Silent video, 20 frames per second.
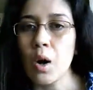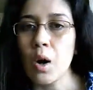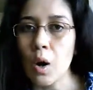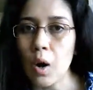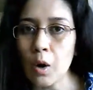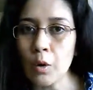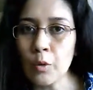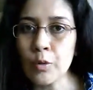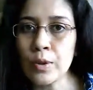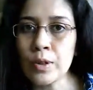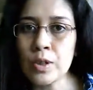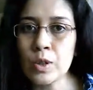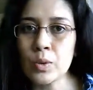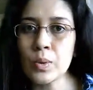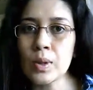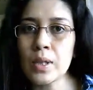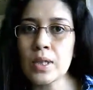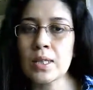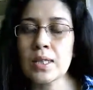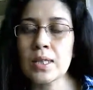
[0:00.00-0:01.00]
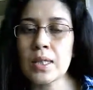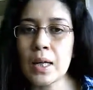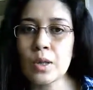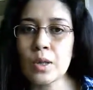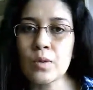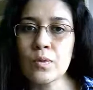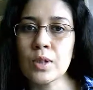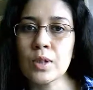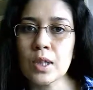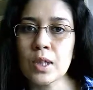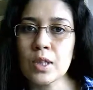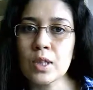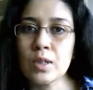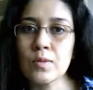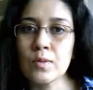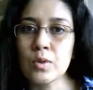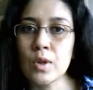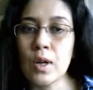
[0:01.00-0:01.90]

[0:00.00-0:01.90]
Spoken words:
Often, towards the end of the interview,